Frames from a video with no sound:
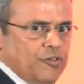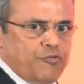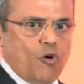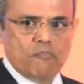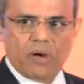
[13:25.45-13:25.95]

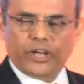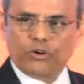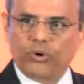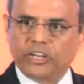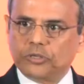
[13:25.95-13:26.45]
for
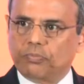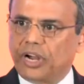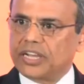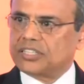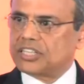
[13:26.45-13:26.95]
micro
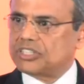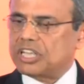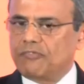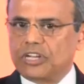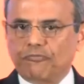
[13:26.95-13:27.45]

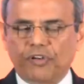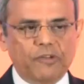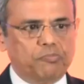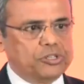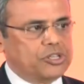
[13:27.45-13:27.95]
enterprises,
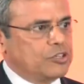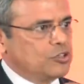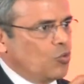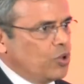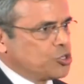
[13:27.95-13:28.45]

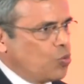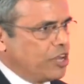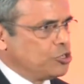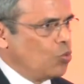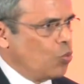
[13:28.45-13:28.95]
75% of which
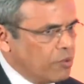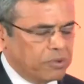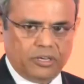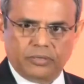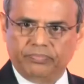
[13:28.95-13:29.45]
went to
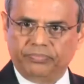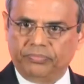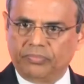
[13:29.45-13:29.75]
women.